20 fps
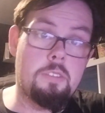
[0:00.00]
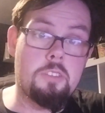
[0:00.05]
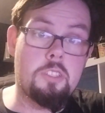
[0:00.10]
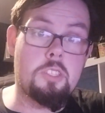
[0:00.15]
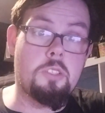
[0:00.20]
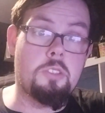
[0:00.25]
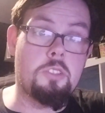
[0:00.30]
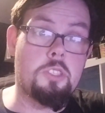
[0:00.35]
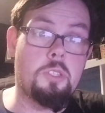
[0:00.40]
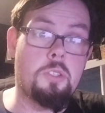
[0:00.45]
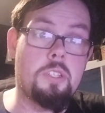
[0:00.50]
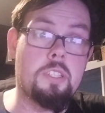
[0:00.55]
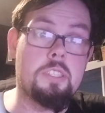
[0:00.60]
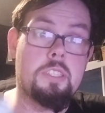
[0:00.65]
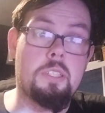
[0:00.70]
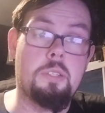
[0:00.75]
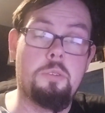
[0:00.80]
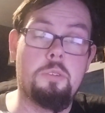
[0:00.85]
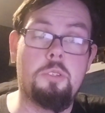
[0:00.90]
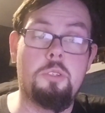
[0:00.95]
I'm just going to show
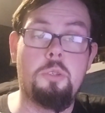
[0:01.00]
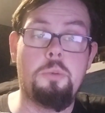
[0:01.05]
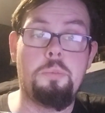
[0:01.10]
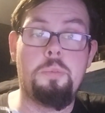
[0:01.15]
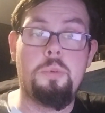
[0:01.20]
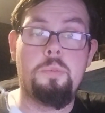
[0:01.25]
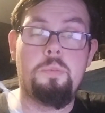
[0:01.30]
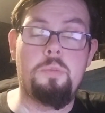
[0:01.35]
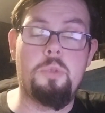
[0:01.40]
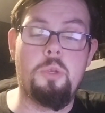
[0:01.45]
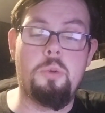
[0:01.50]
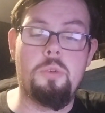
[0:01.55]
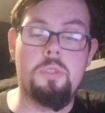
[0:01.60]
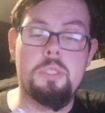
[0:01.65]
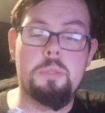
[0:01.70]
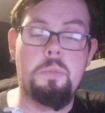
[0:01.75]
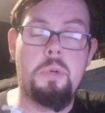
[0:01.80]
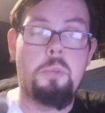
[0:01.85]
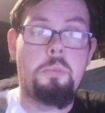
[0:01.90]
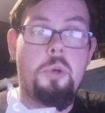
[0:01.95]
this. I'm going to do a
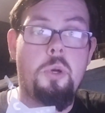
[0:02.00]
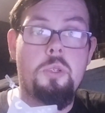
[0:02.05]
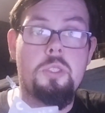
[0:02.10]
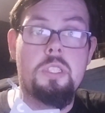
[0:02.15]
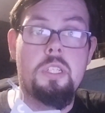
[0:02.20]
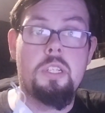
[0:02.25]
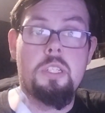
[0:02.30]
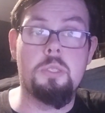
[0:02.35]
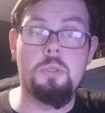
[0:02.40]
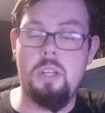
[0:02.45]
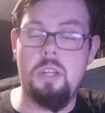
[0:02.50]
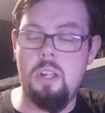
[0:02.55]
small post on it as